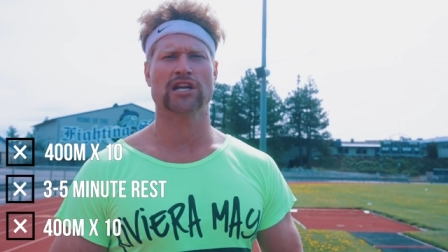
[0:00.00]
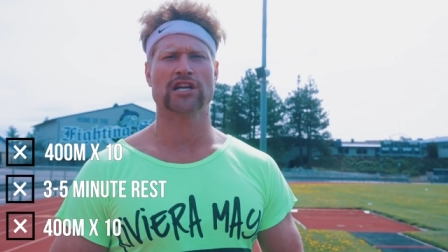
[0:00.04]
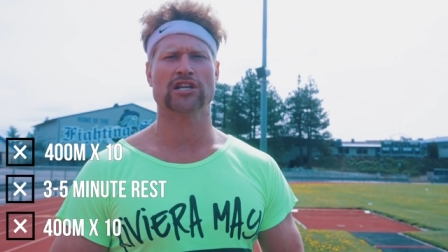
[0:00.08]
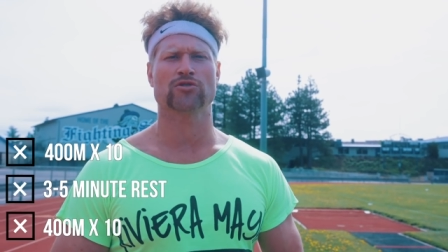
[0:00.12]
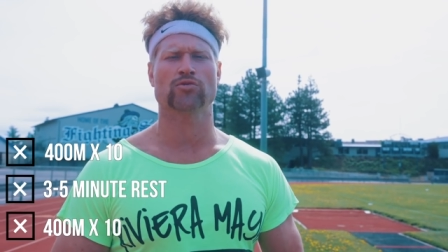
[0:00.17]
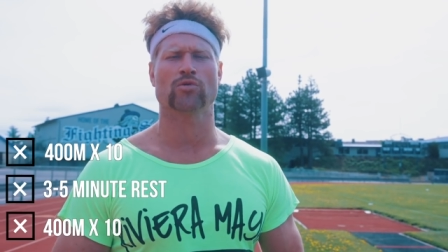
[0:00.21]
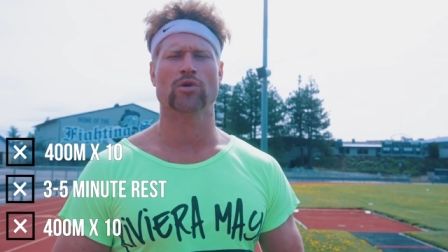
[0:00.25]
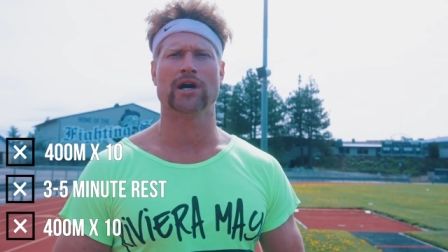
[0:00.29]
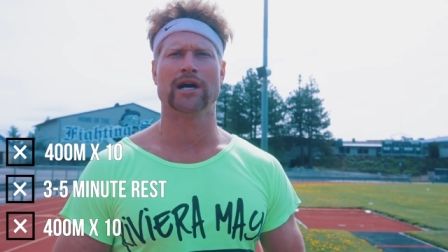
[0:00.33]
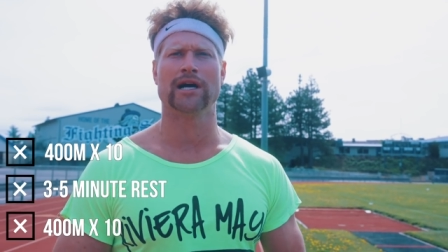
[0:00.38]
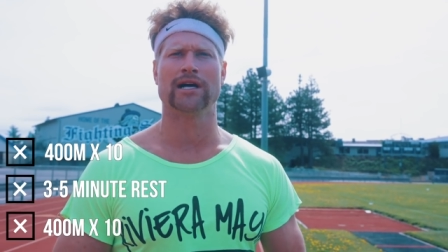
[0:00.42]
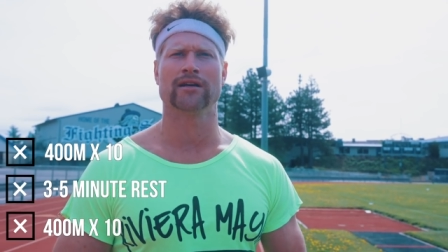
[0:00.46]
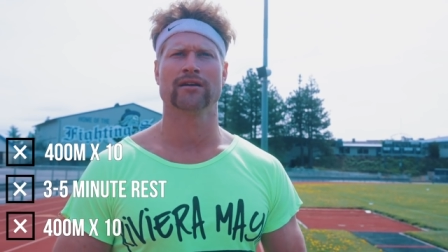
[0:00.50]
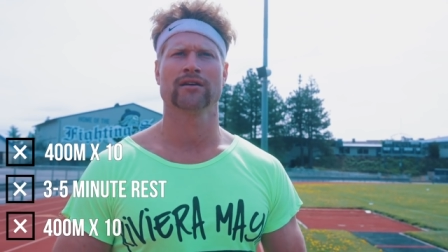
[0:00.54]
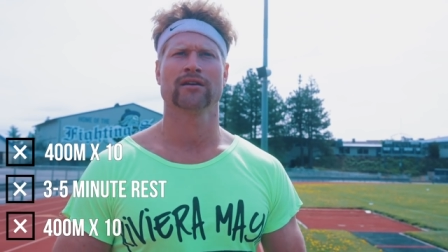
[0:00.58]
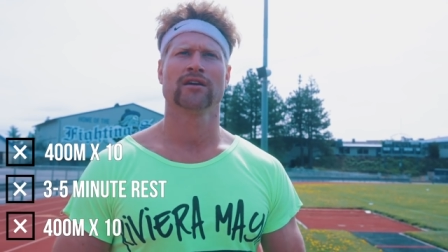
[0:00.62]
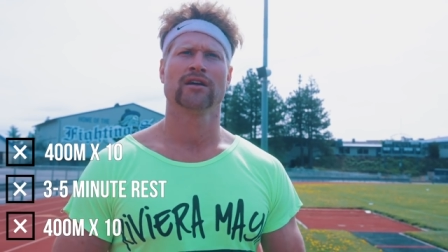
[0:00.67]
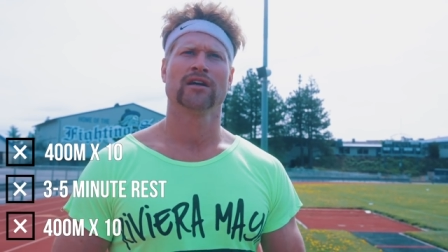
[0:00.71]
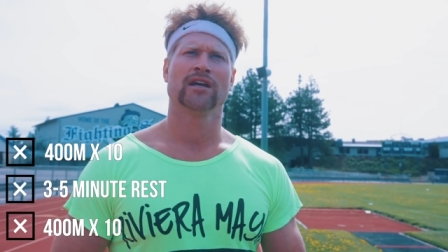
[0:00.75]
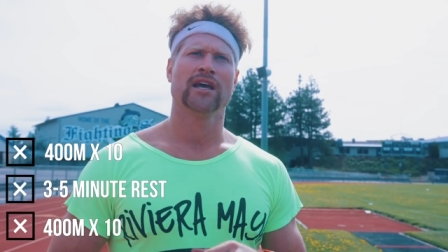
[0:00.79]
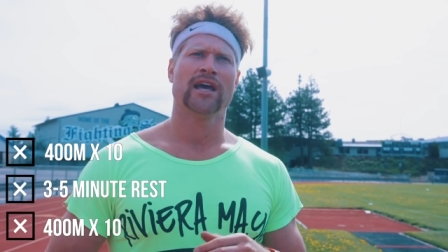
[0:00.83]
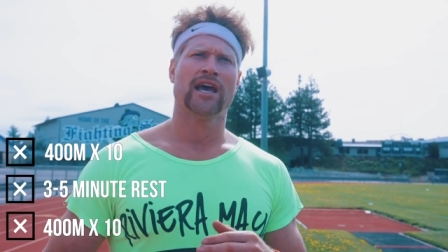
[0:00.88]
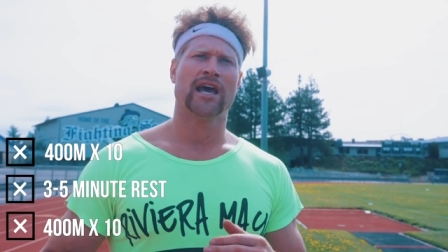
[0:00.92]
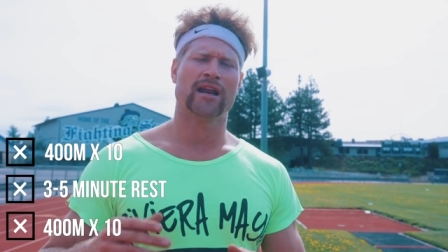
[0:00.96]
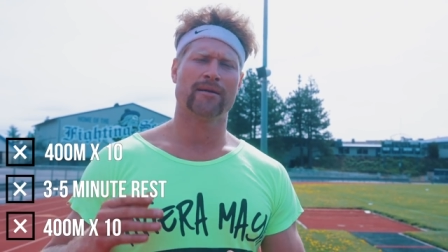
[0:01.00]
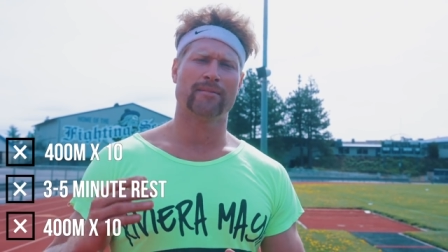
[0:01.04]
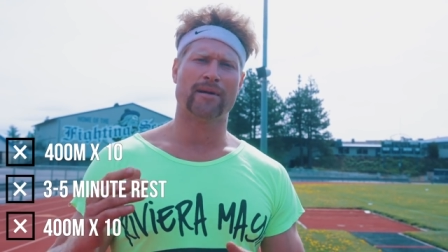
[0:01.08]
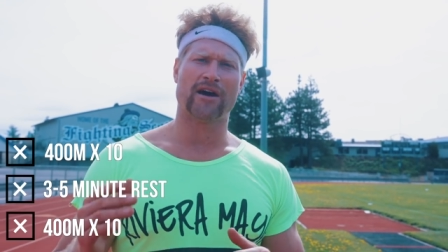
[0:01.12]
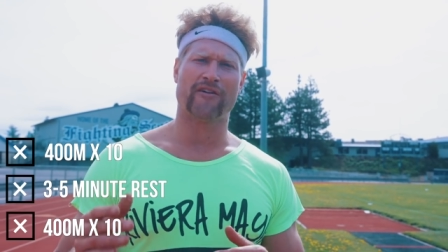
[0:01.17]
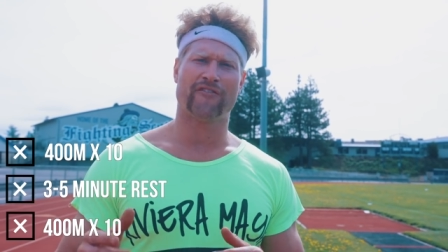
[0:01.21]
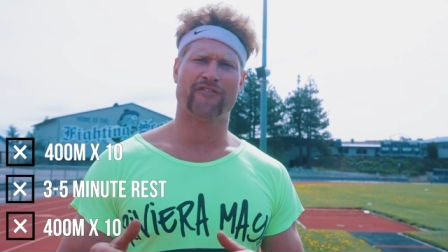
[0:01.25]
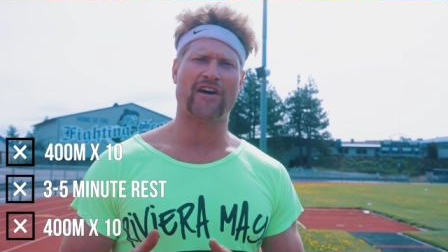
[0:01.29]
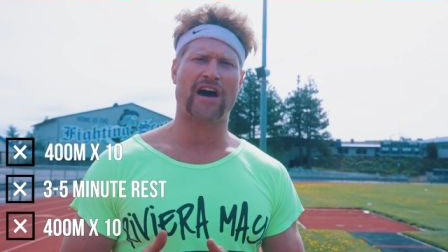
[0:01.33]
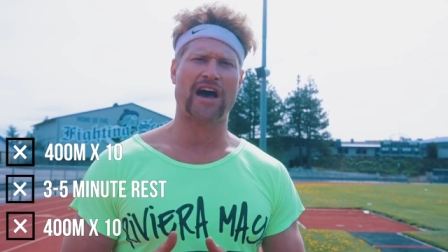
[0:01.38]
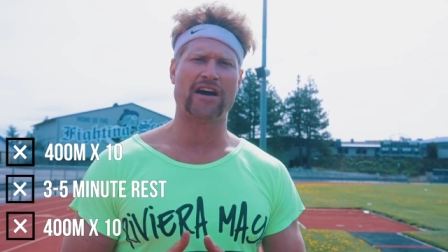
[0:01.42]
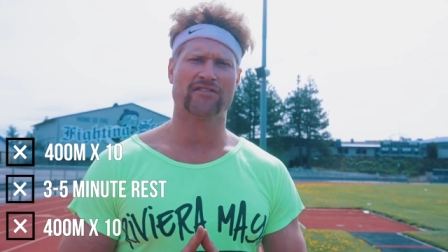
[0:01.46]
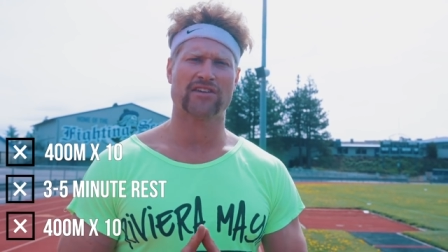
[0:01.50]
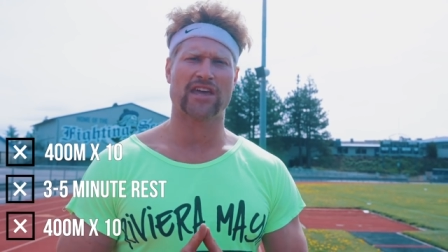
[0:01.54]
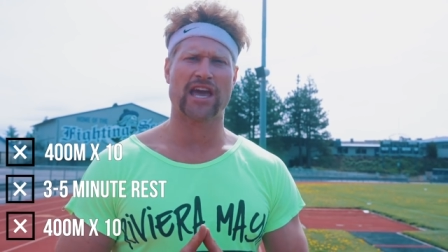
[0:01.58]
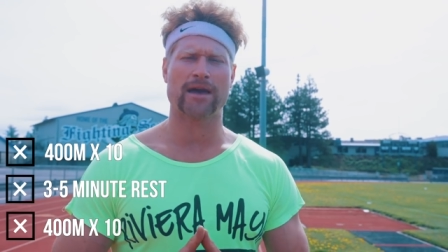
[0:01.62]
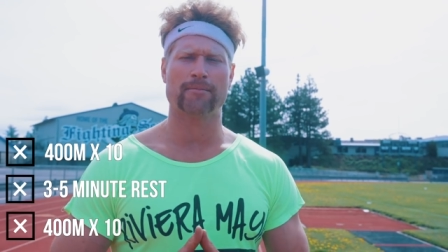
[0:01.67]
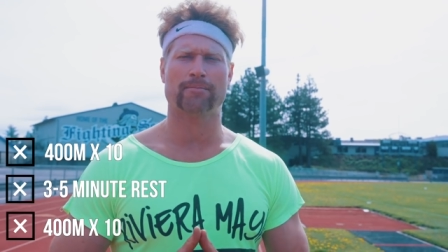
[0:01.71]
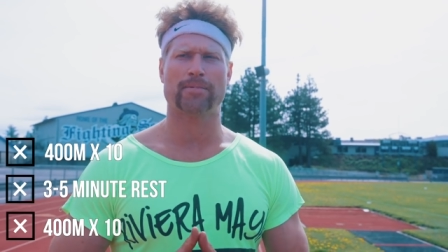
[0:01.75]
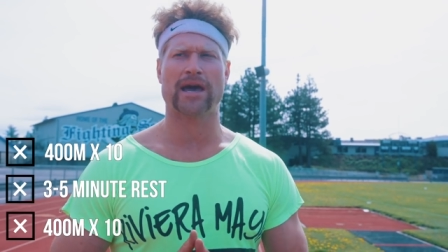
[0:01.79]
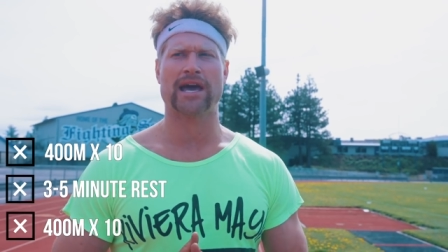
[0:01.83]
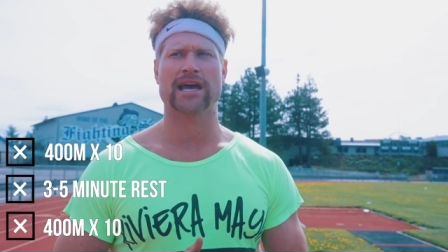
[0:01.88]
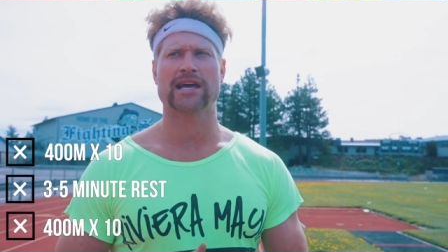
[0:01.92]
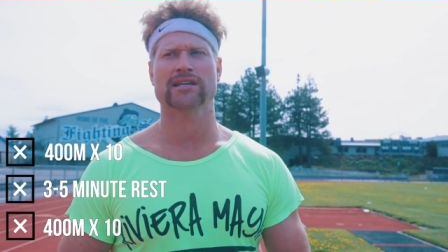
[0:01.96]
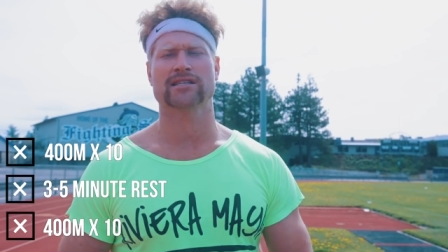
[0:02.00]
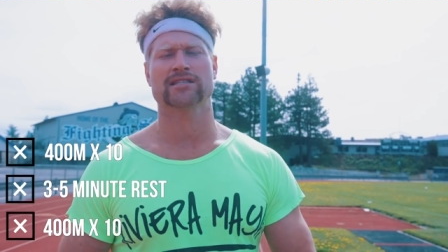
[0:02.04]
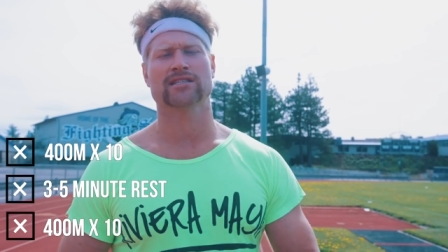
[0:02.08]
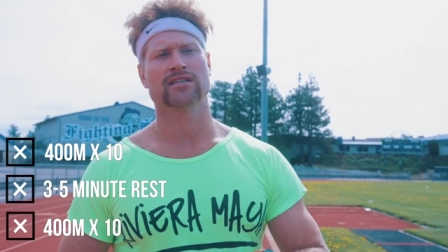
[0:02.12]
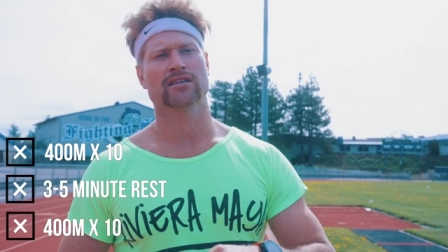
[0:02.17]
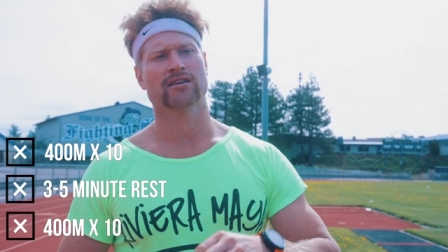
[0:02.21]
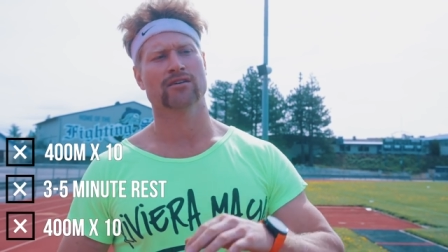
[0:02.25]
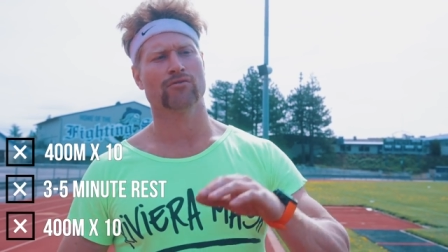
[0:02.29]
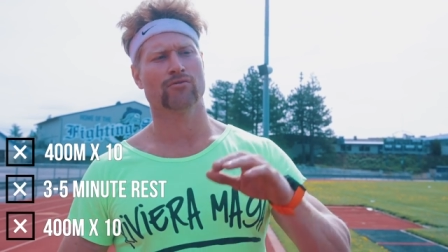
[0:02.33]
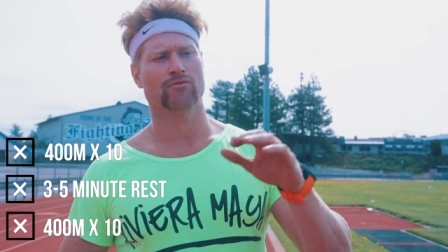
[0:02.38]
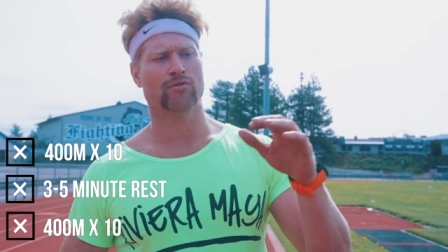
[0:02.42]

each one at about five K pace,